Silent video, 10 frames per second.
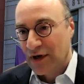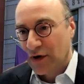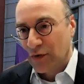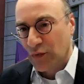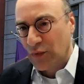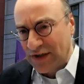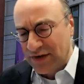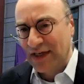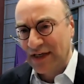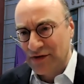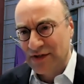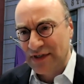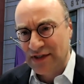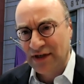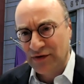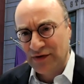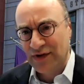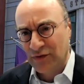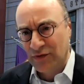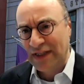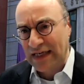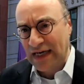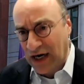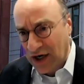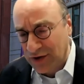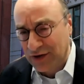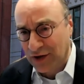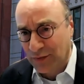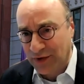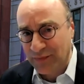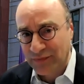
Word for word: which are the industries that that really are global,